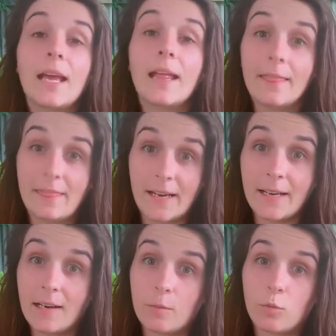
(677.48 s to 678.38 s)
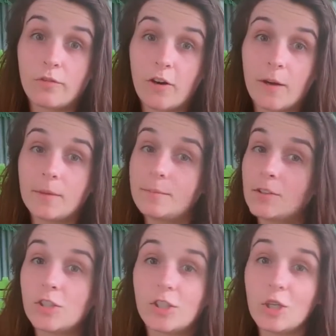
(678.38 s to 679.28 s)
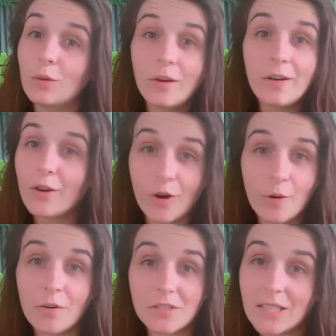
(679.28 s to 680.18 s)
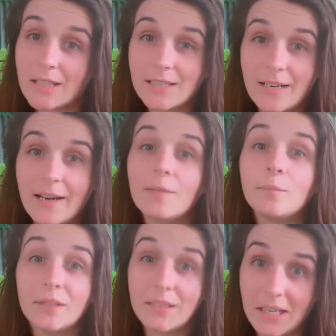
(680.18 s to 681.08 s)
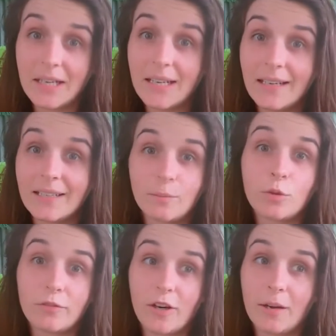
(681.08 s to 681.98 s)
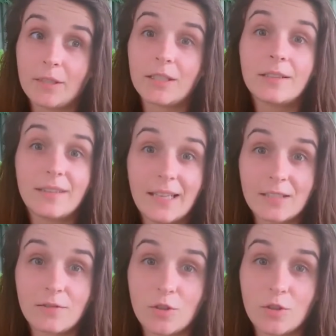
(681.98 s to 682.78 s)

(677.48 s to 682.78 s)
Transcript: They needed more fibre. Still don't know who it was to this day, but they needed more fibre, that's for sure.